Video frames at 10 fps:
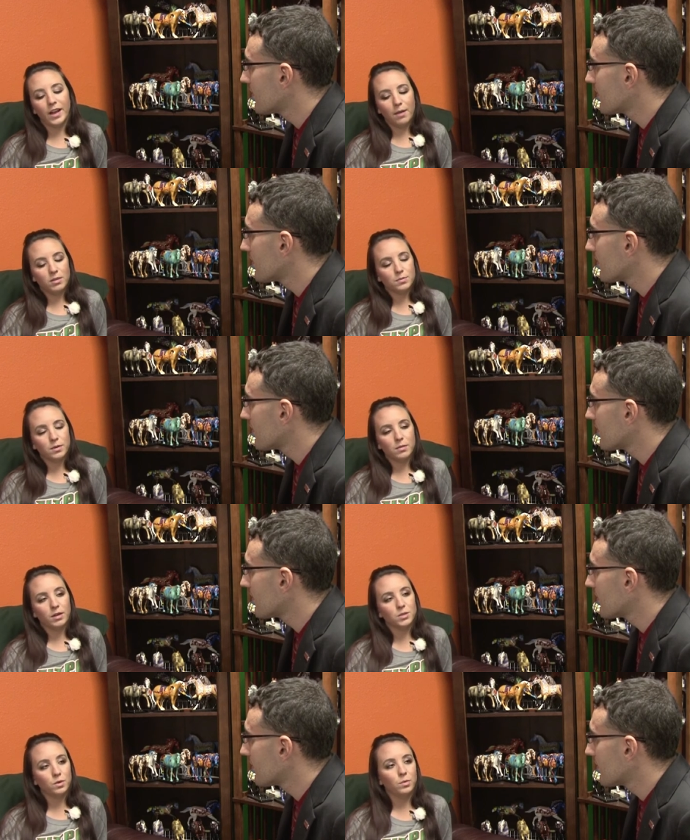Speaker 1: game is pretty
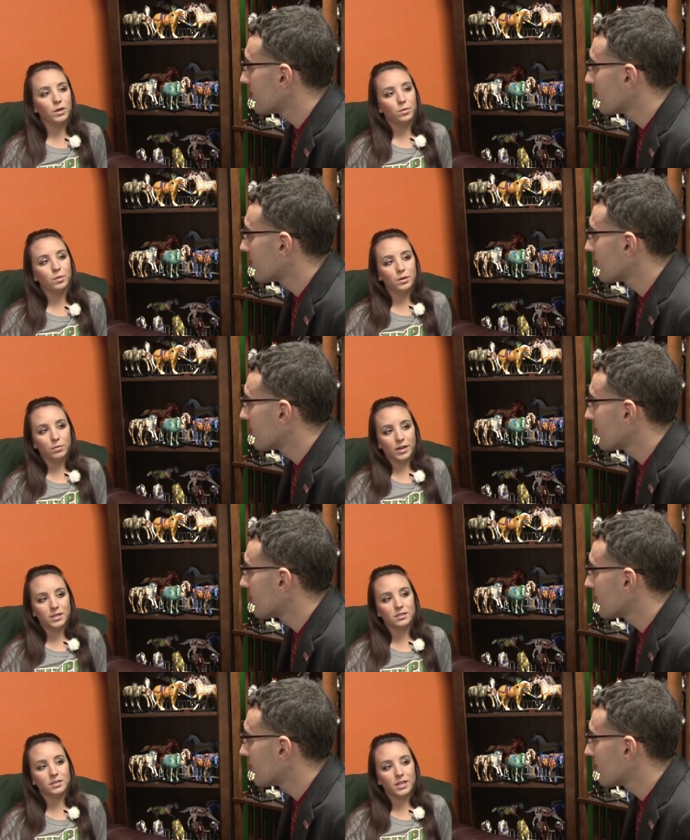much what we what we bring
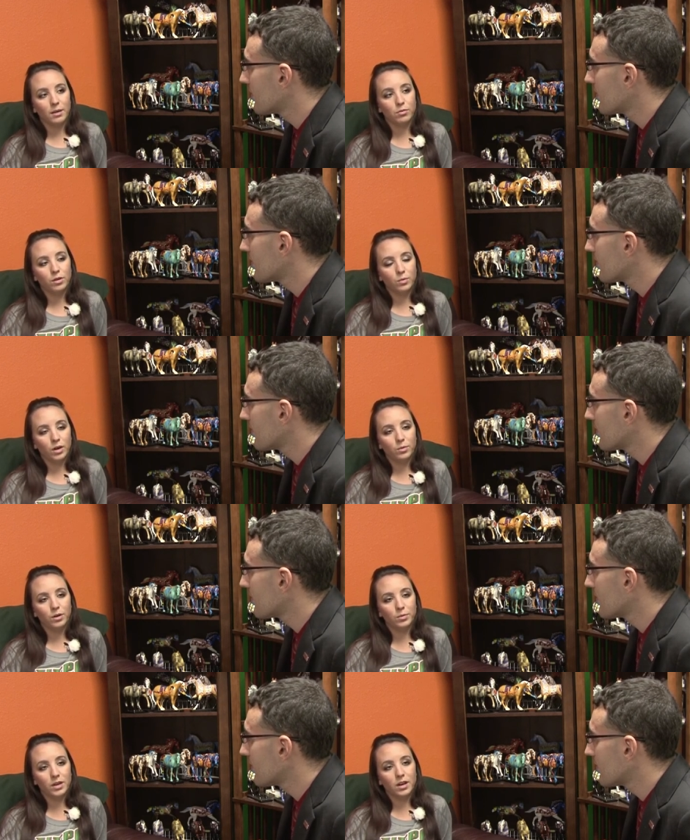to the table and what, what
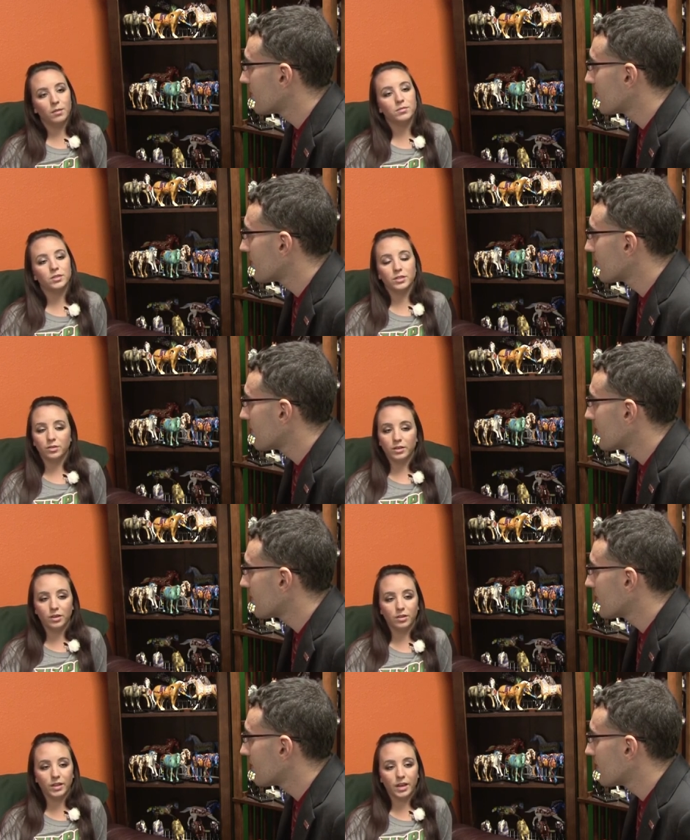we come to do. You
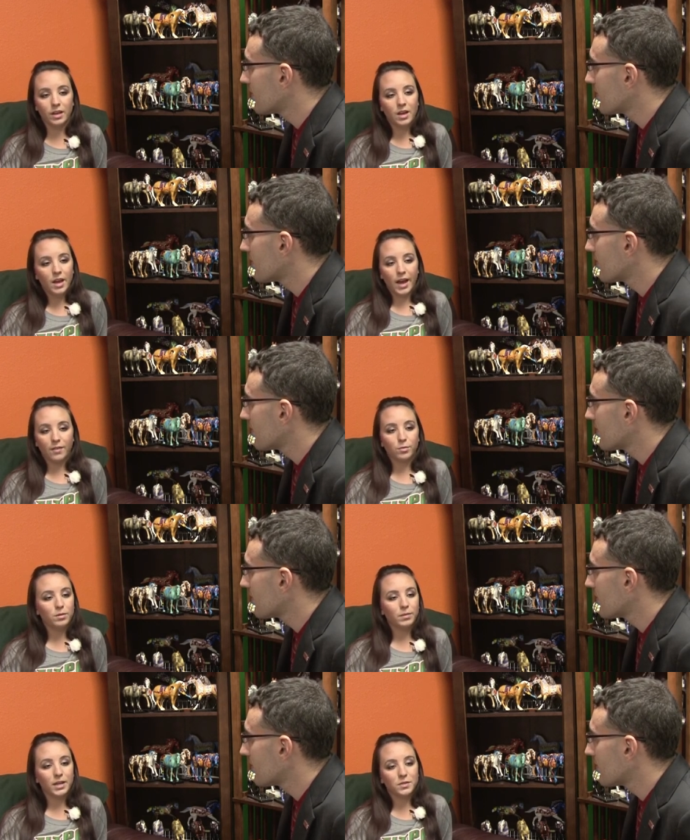know, they everyone
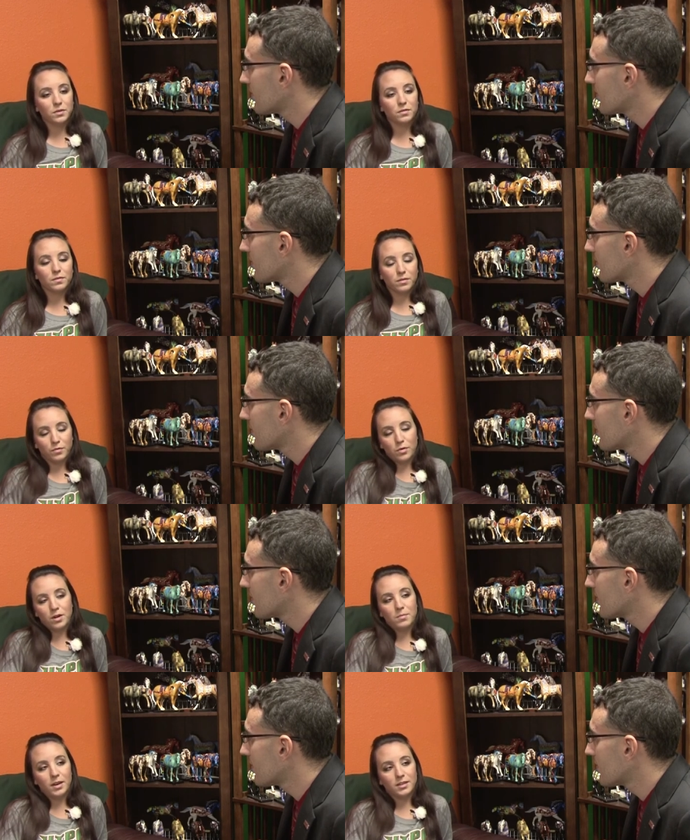plays for forty
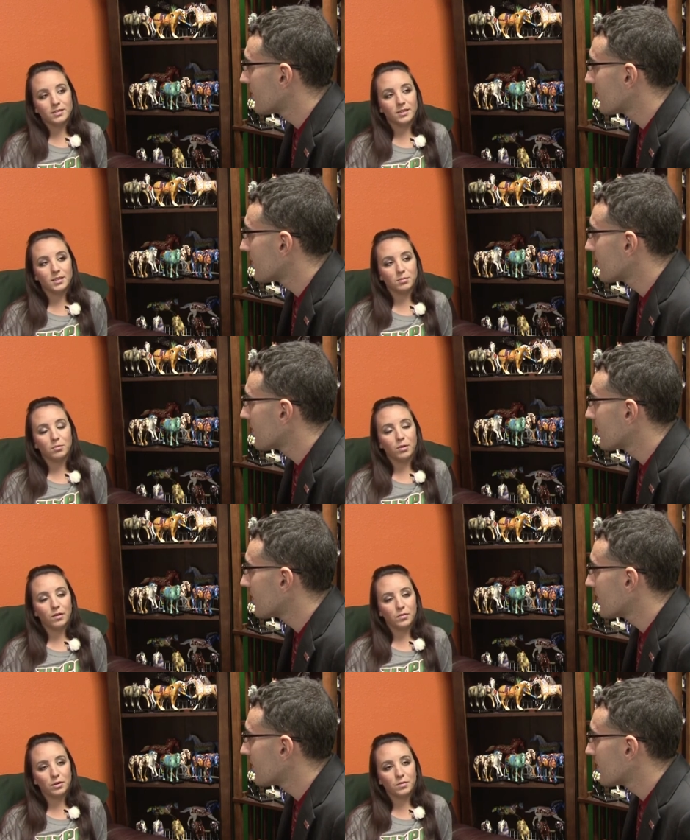minutes. They tip the ball
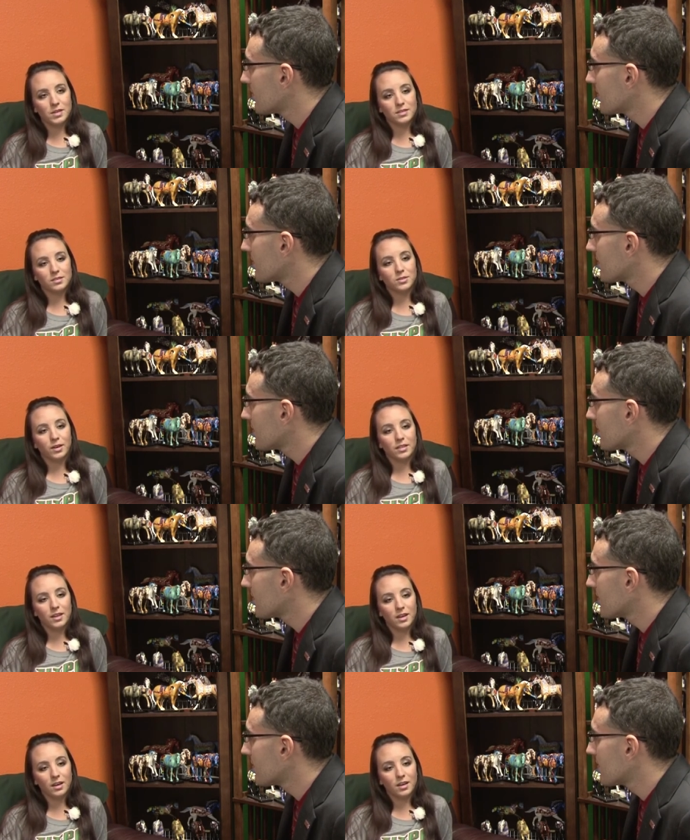for a reason. So I
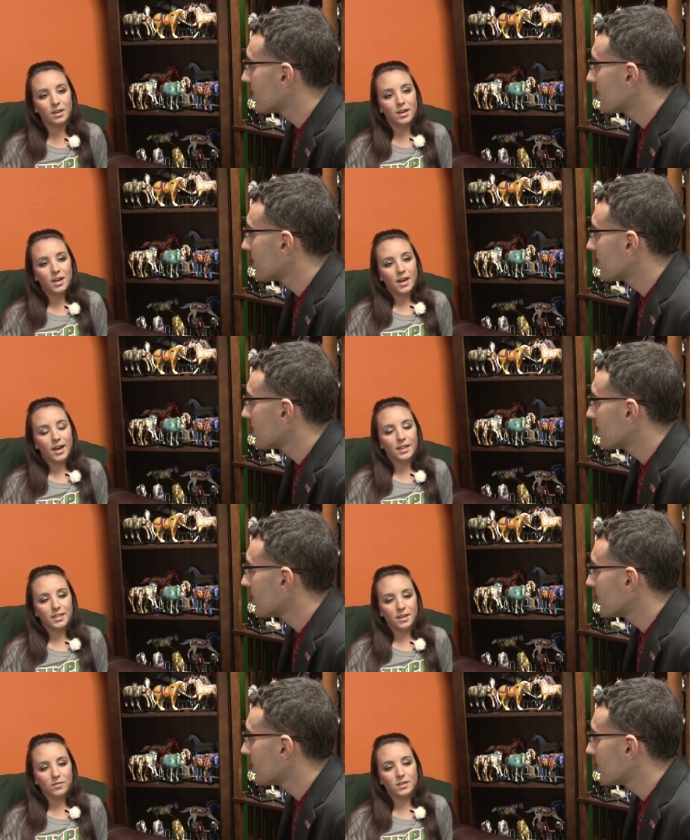think uh, I
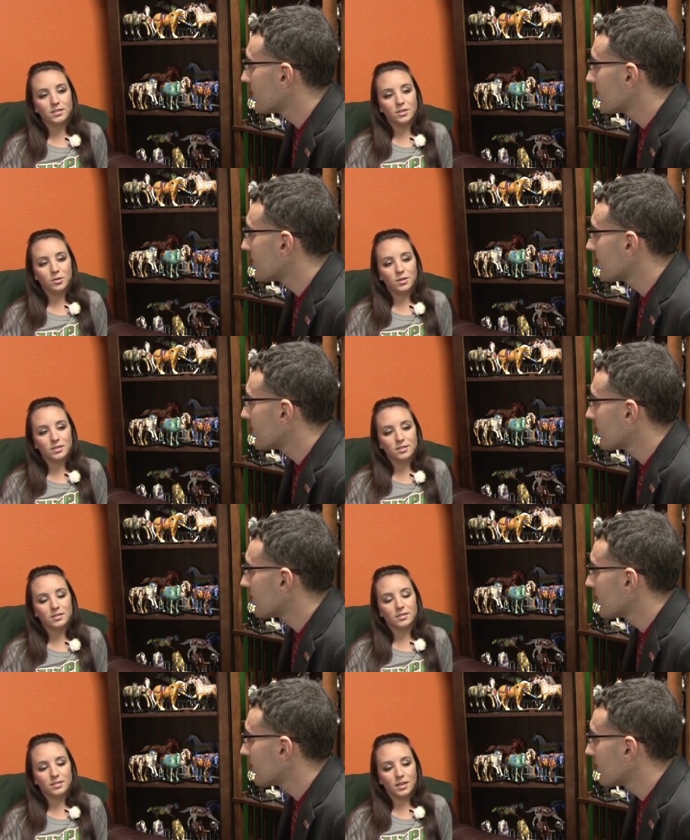think V C U is
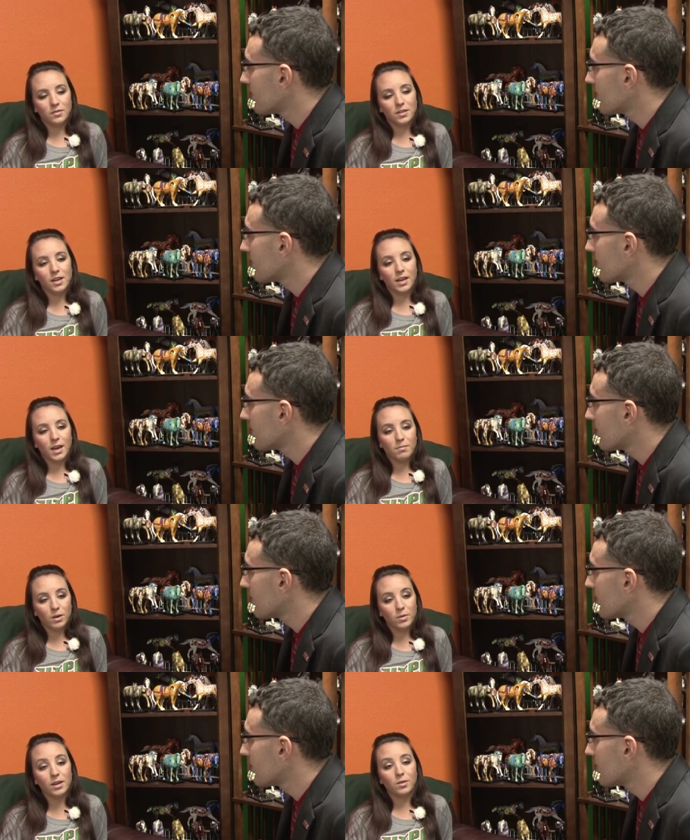it's definitely a game that
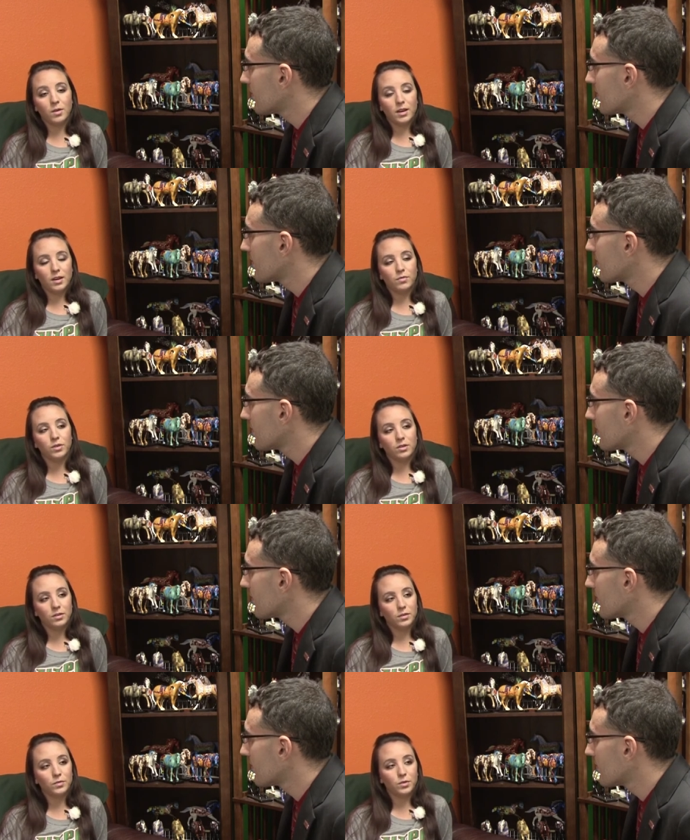we can win if we'll
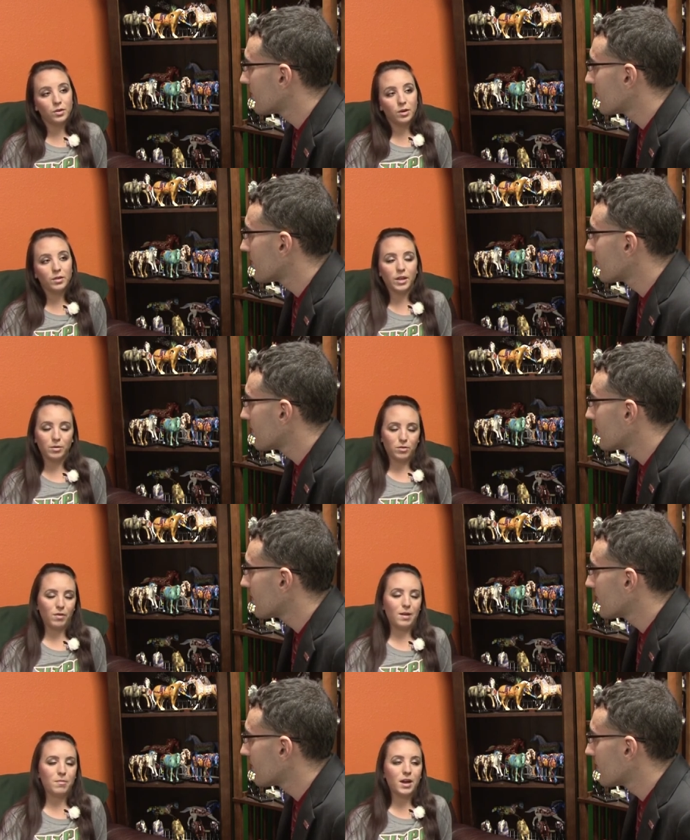if we'll go in there with the
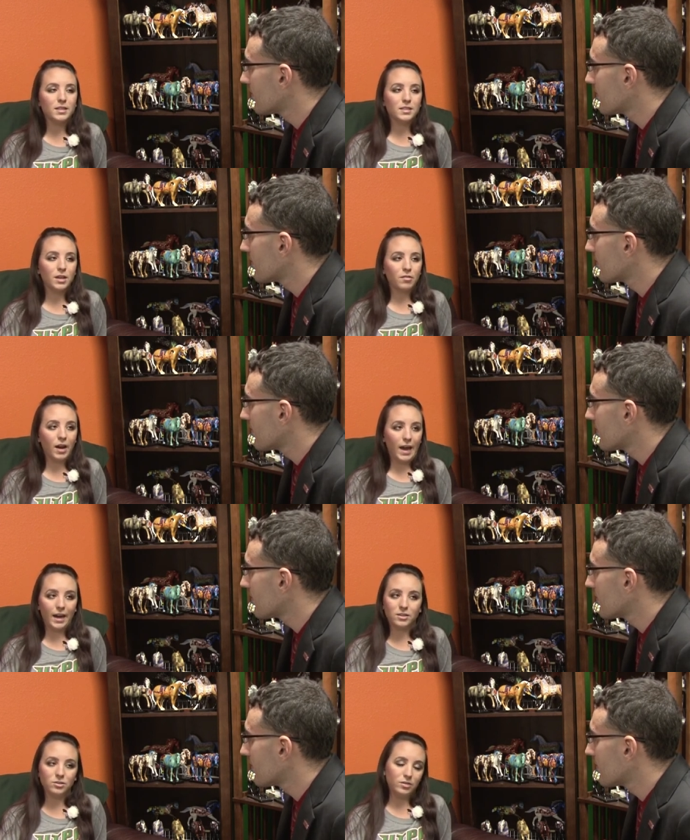right mindset, the right
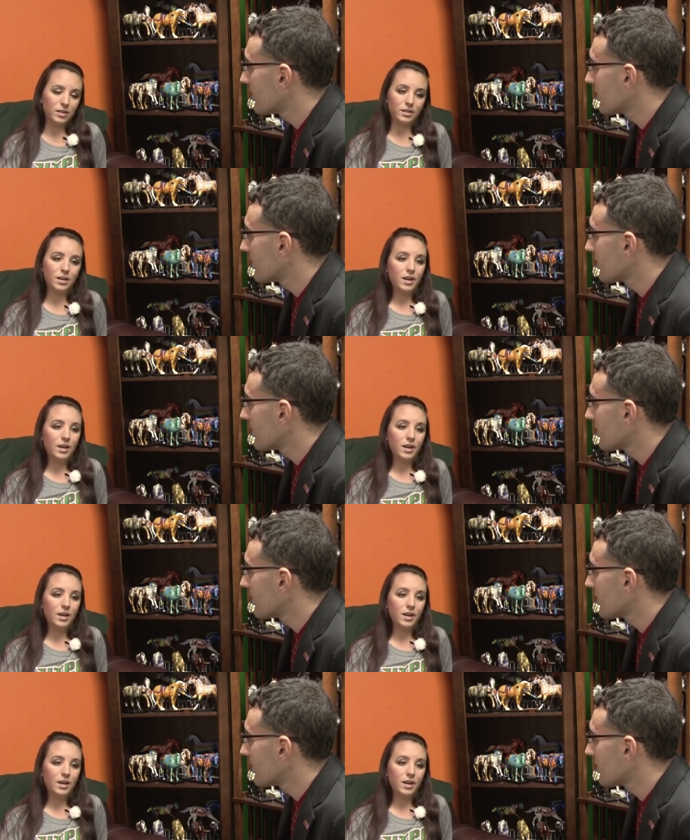attitude, and